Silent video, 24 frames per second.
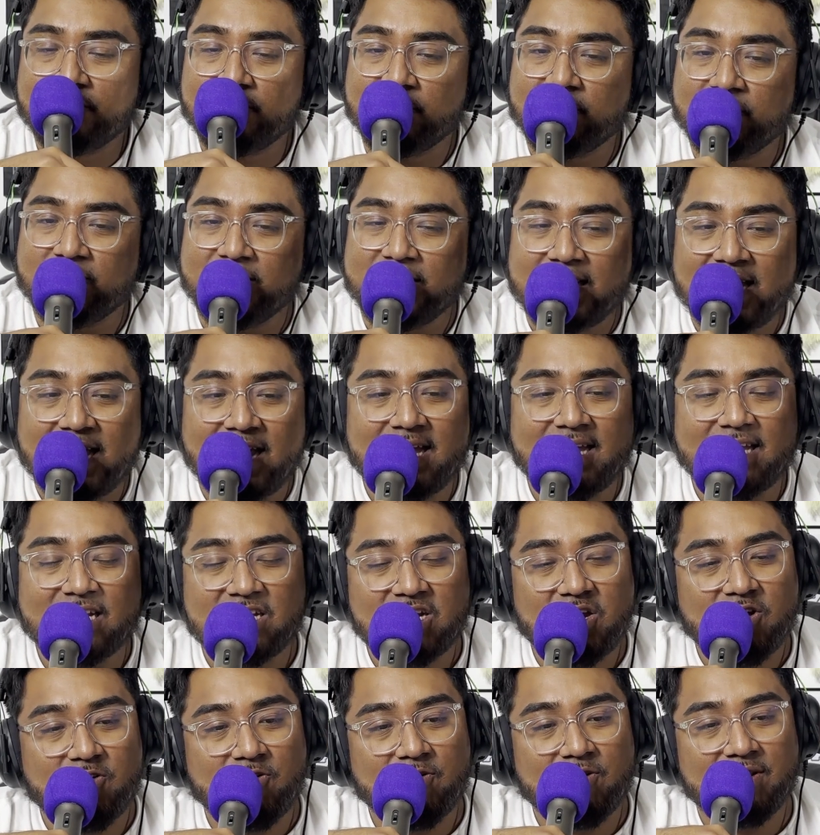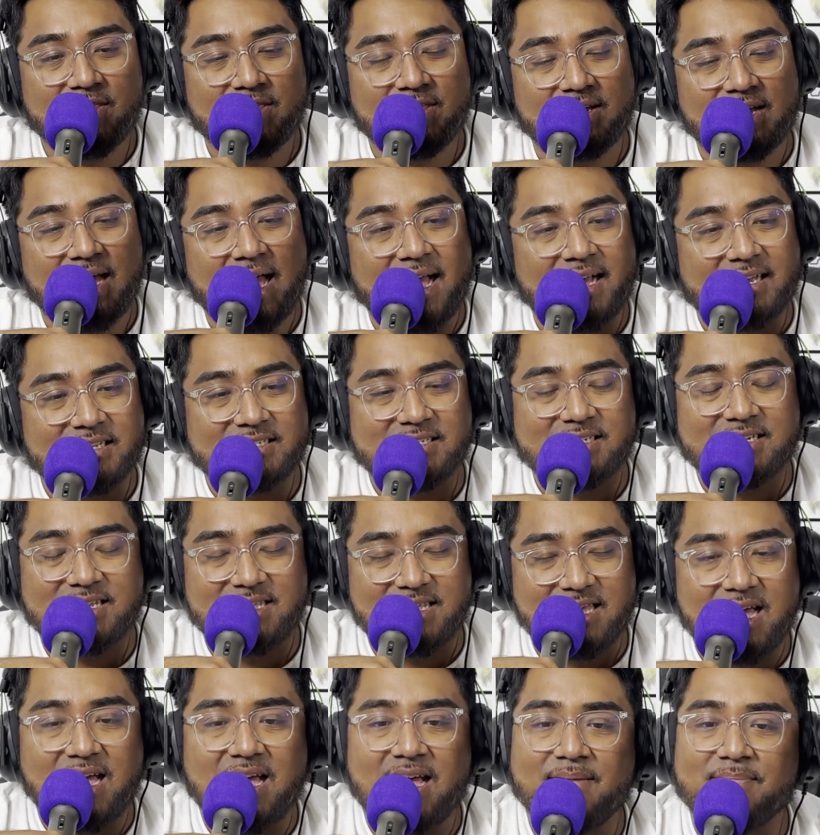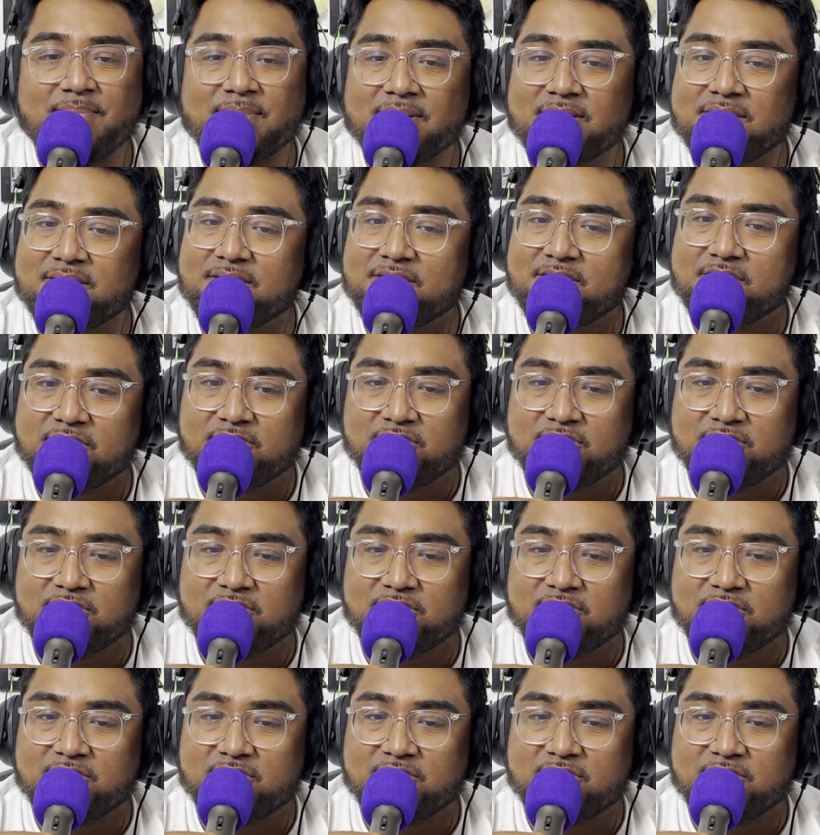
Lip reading: we can't ignore the accident that happened